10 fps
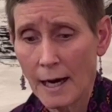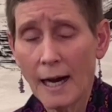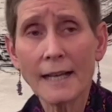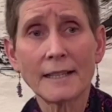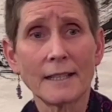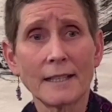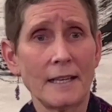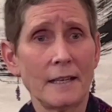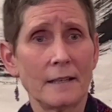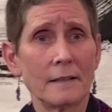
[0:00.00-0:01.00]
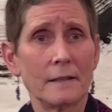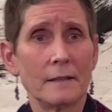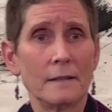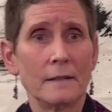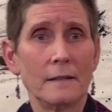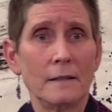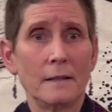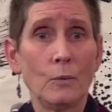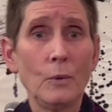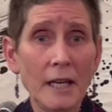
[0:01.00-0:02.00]
Oddly,
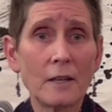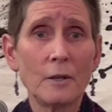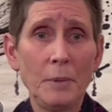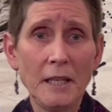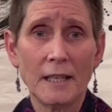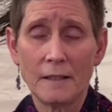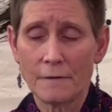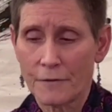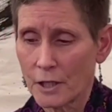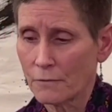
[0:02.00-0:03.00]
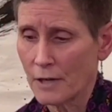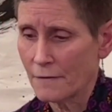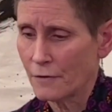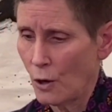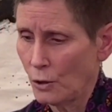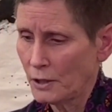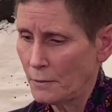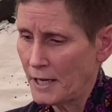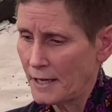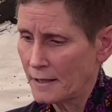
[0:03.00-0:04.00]
we could be in for a rough Holy
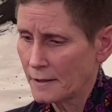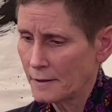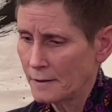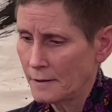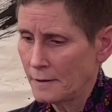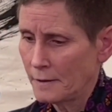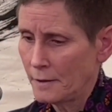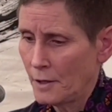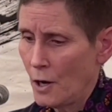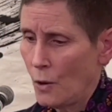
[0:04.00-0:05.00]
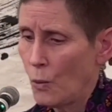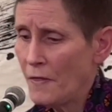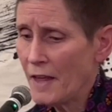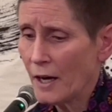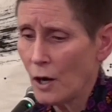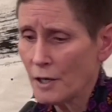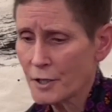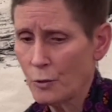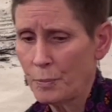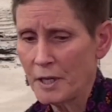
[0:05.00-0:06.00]
Week, one that
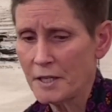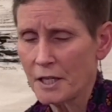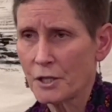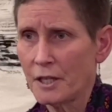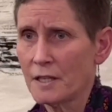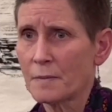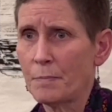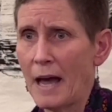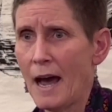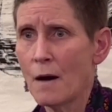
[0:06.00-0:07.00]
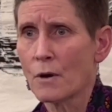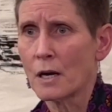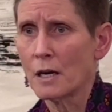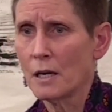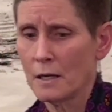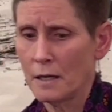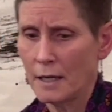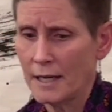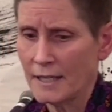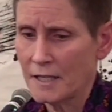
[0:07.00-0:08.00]
also positions power
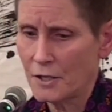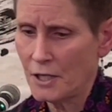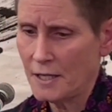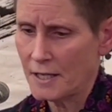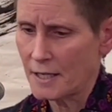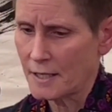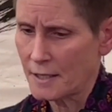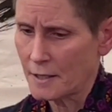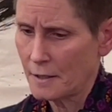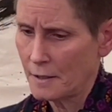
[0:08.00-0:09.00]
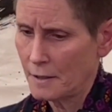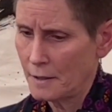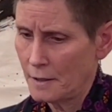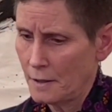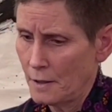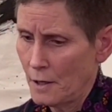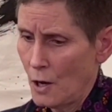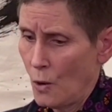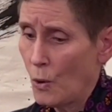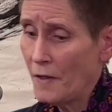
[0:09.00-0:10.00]
against Jesus,
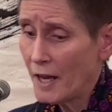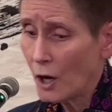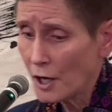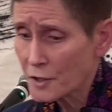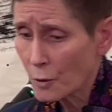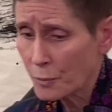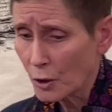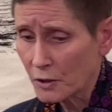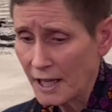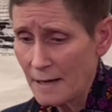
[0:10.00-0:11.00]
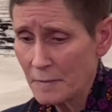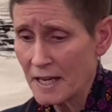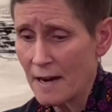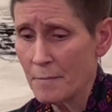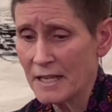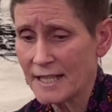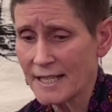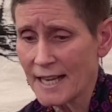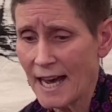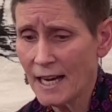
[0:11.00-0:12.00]
one that also proclaims a
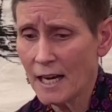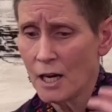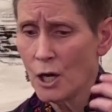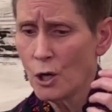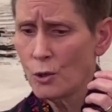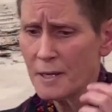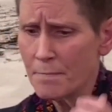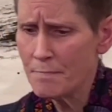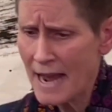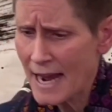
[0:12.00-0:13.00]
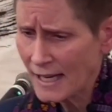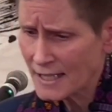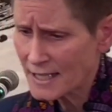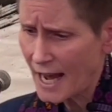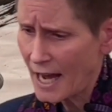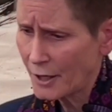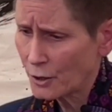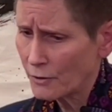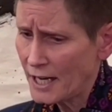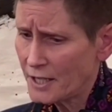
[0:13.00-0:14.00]
Messiah who demands
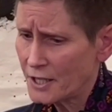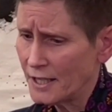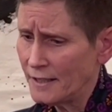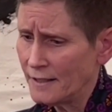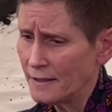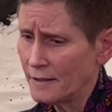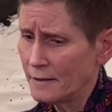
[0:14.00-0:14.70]
adoration,